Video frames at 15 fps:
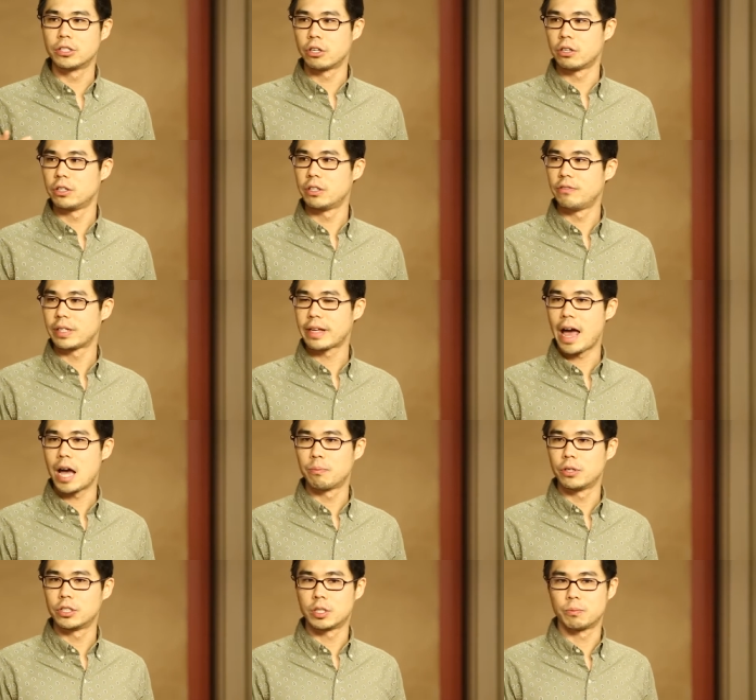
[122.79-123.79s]
alternative to
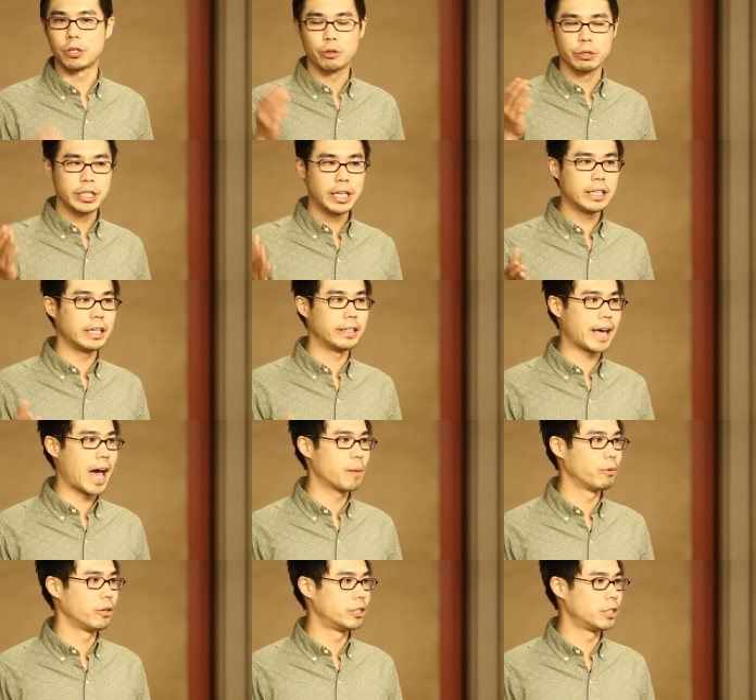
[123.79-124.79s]
capitalism or critiquing
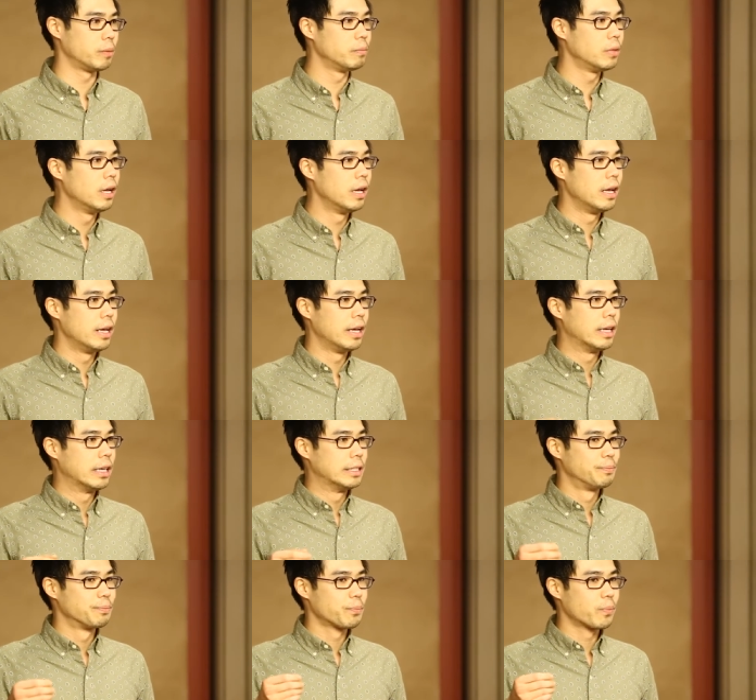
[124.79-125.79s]
capitalism
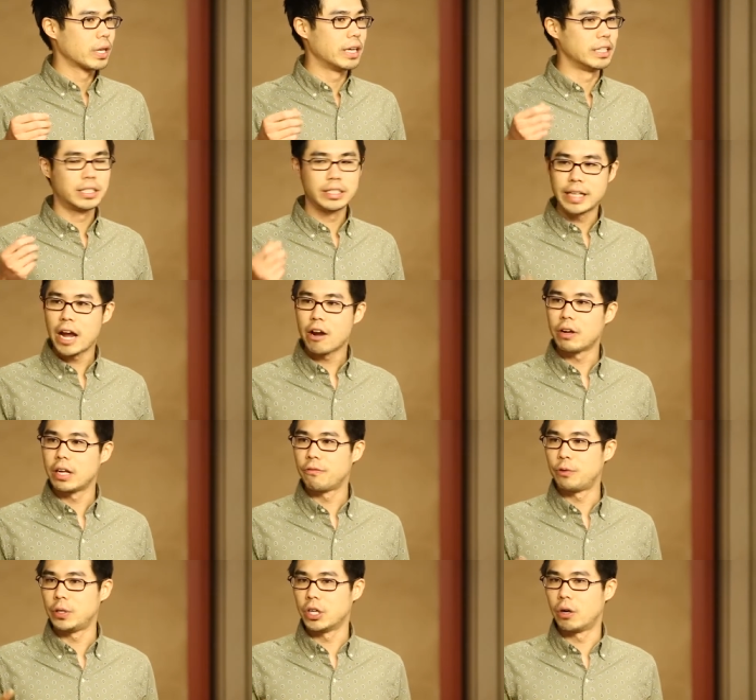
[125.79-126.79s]
is
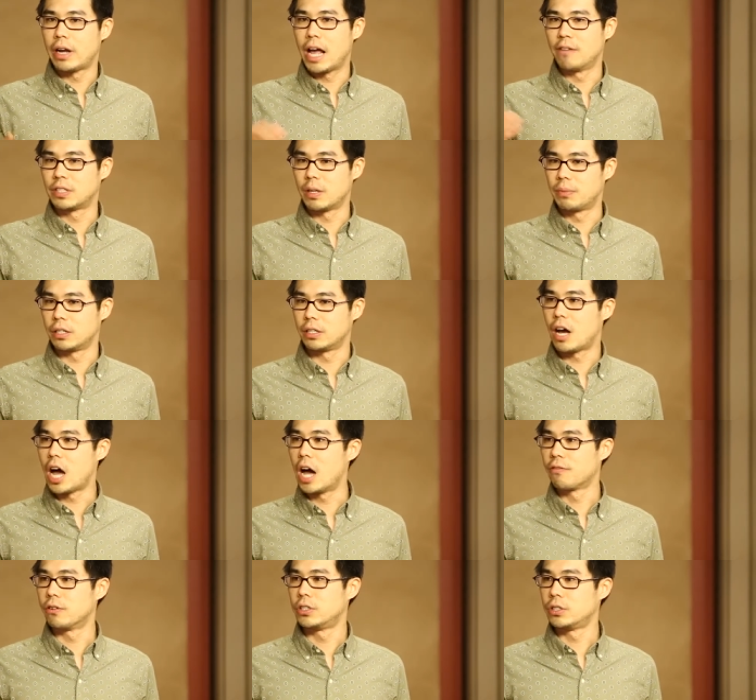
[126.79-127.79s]
scary if we don't have something to
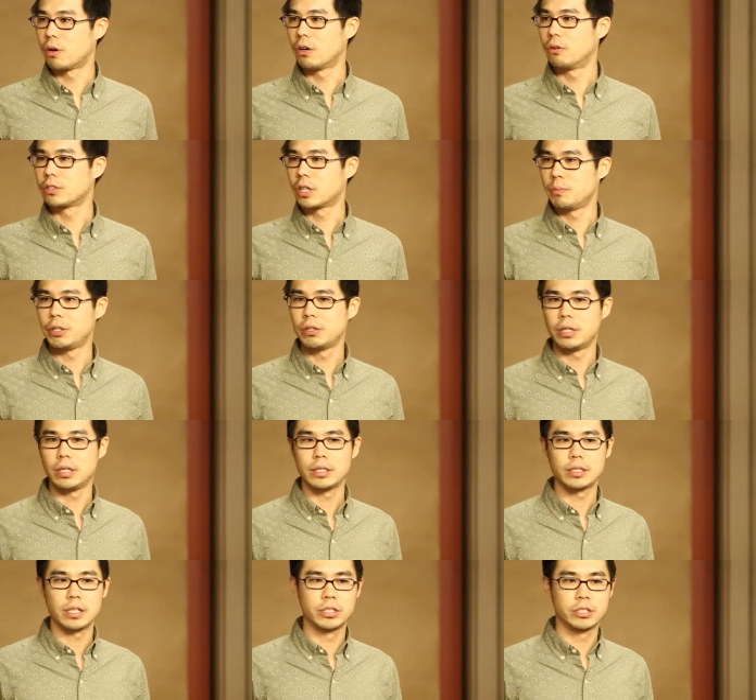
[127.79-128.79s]
offer to our own
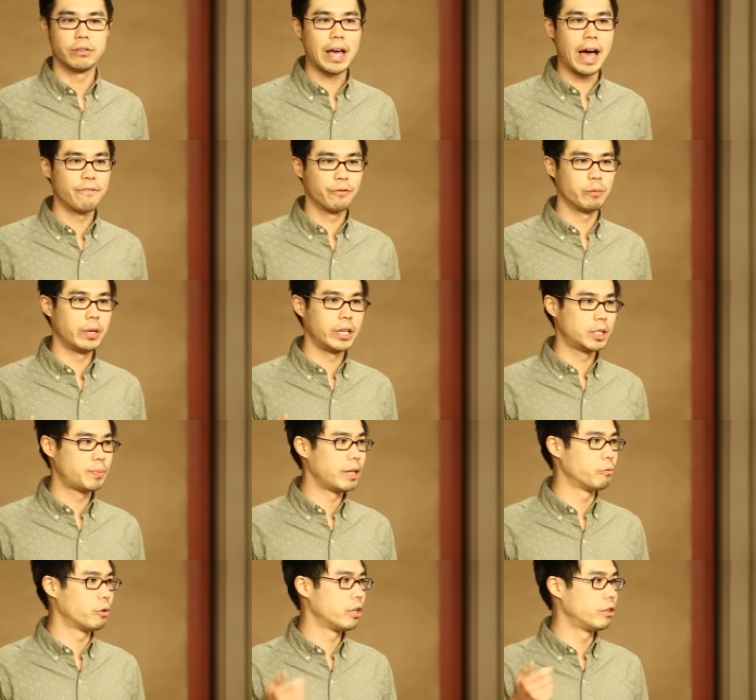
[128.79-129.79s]
communities. And so that for me has
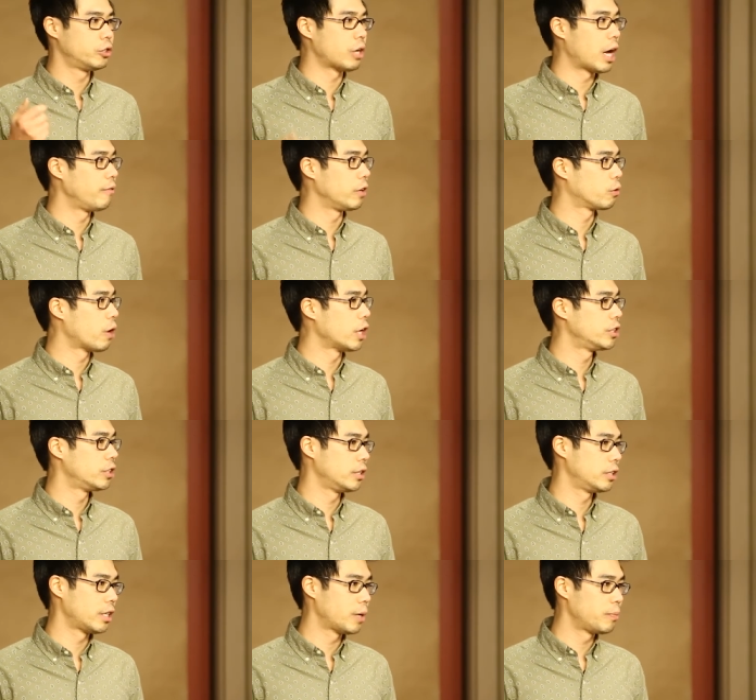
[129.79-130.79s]
been one of the driving
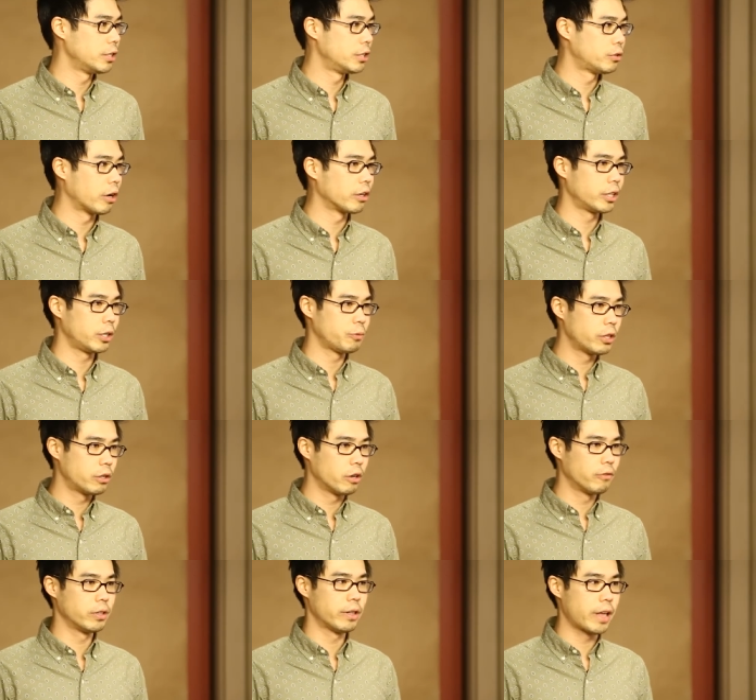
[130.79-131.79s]
questions that I've been struggling
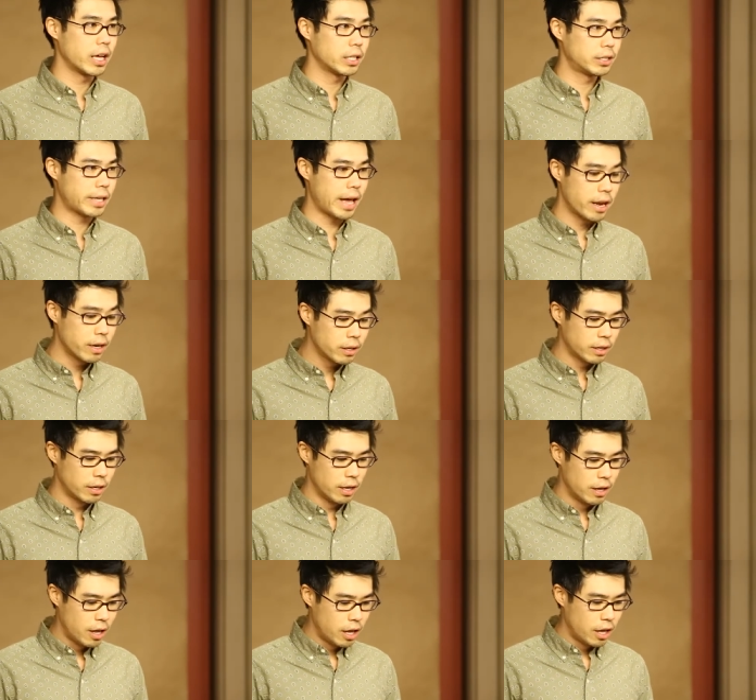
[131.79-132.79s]
with over the last
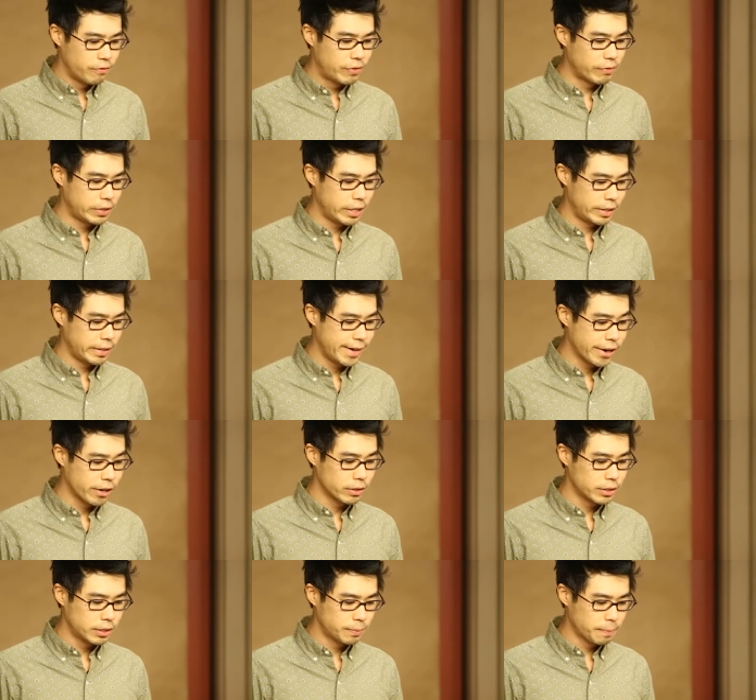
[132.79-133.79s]
10-15
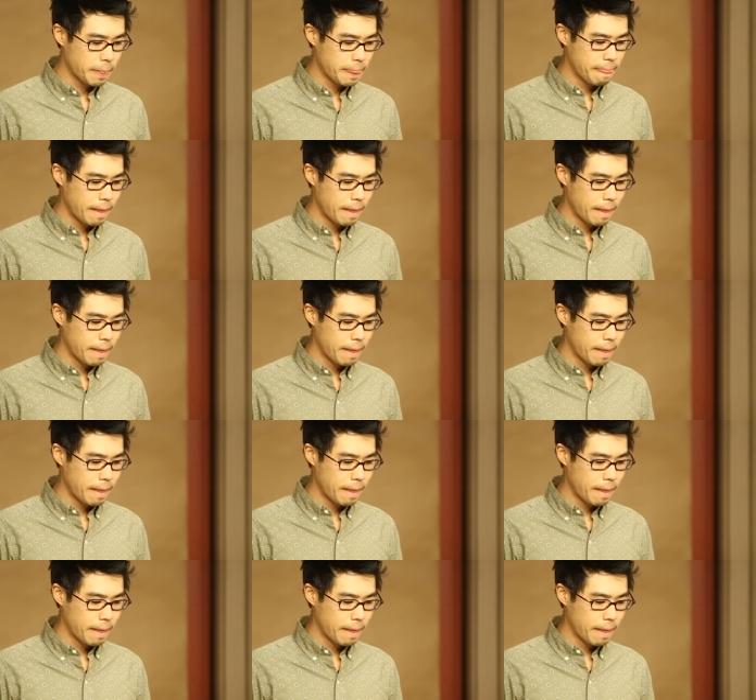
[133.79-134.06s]
years.